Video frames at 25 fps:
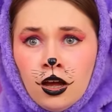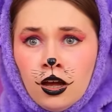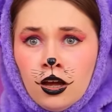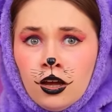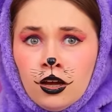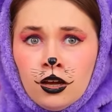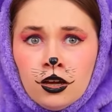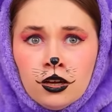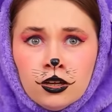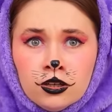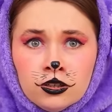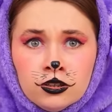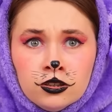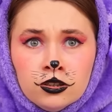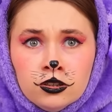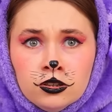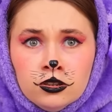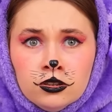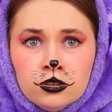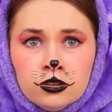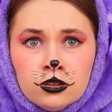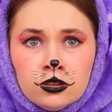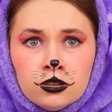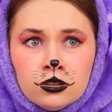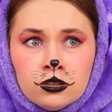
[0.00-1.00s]
What to
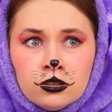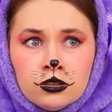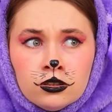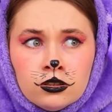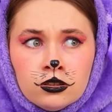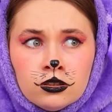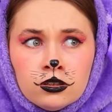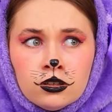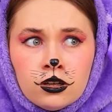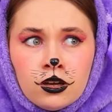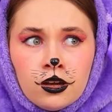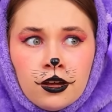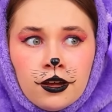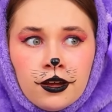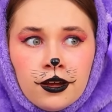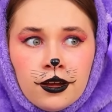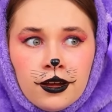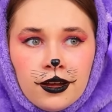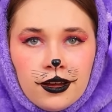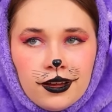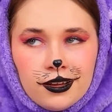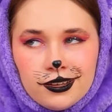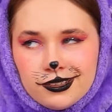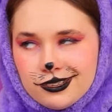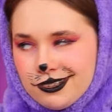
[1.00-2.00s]
do? Ha!
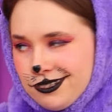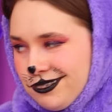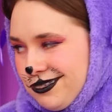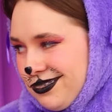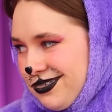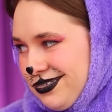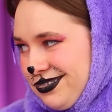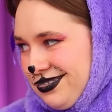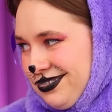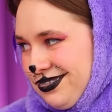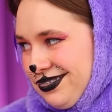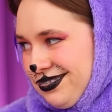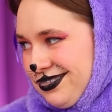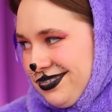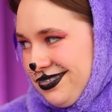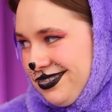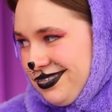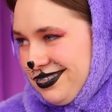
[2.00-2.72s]
i got an idea.